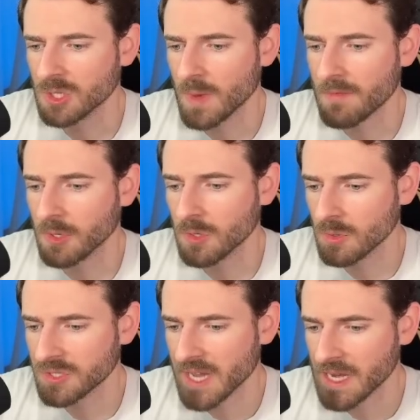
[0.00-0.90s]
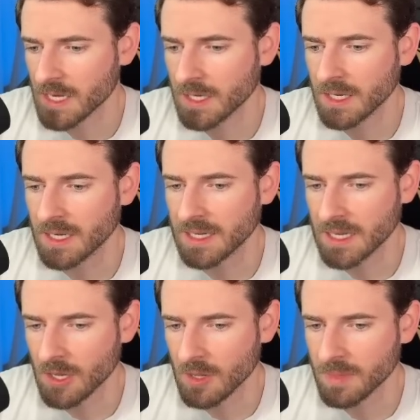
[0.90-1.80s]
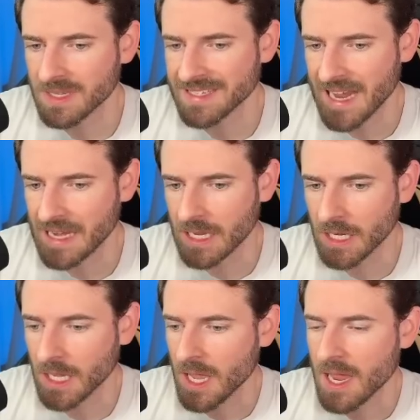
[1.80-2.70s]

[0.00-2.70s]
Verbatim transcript: So we have a Google sign in and a GitHub sign in.